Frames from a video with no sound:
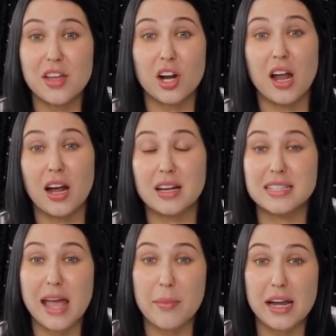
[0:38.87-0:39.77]
They are not
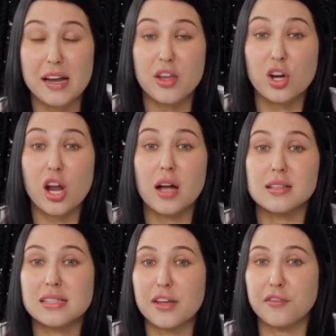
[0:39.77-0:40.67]
contaminated. They're not
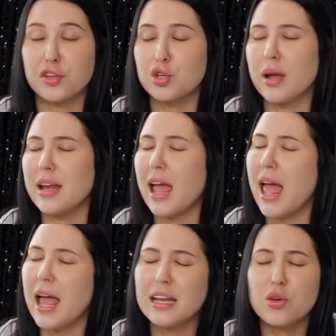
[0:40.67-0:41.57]
unsafe for you in
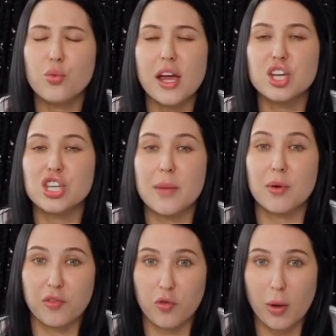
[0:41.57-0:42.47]
any way,
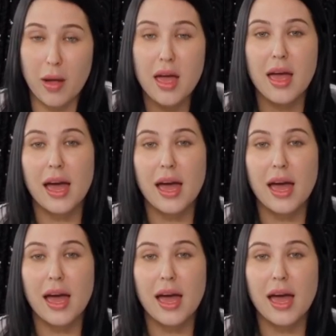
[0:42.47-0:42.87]
shape, or form.